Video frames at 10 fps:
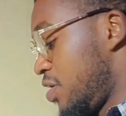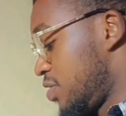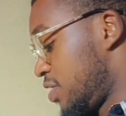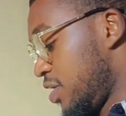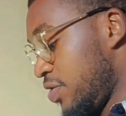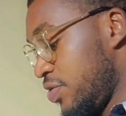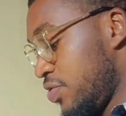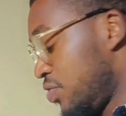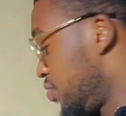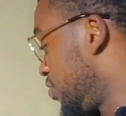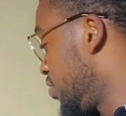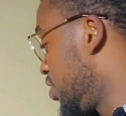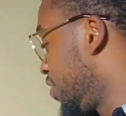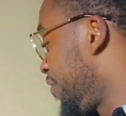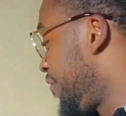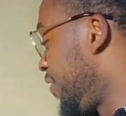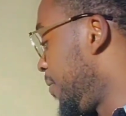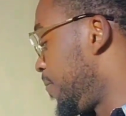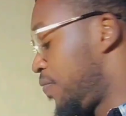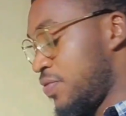To tell you
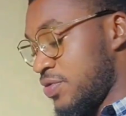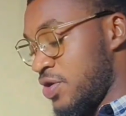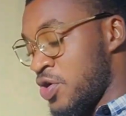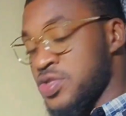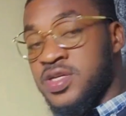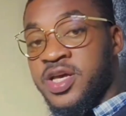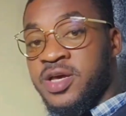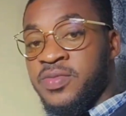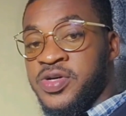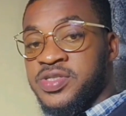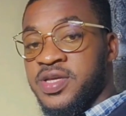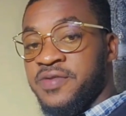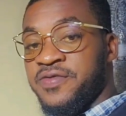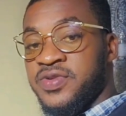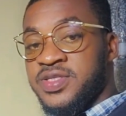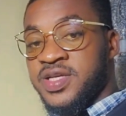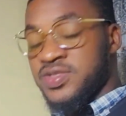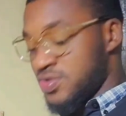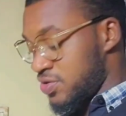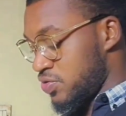flip flow
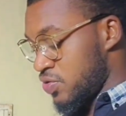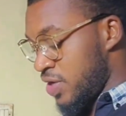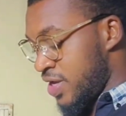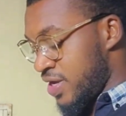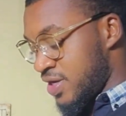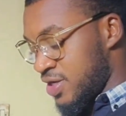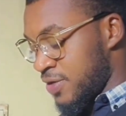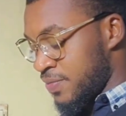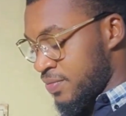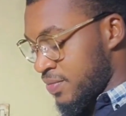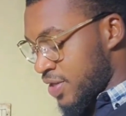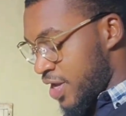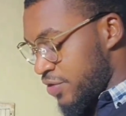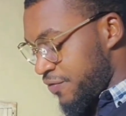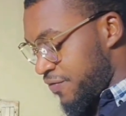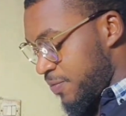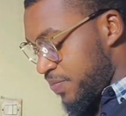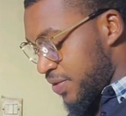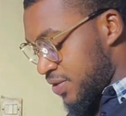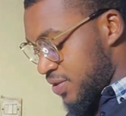sensor, you go ahead and you
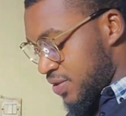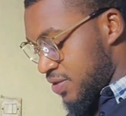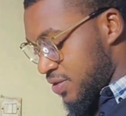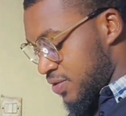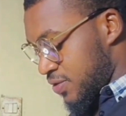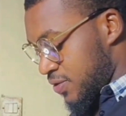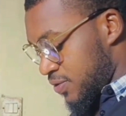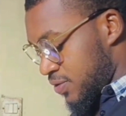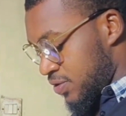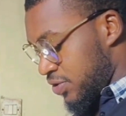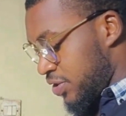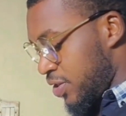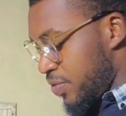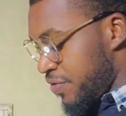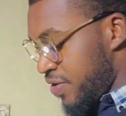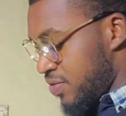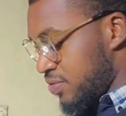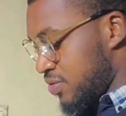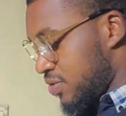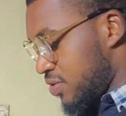flip it the other way
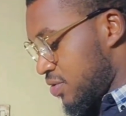around.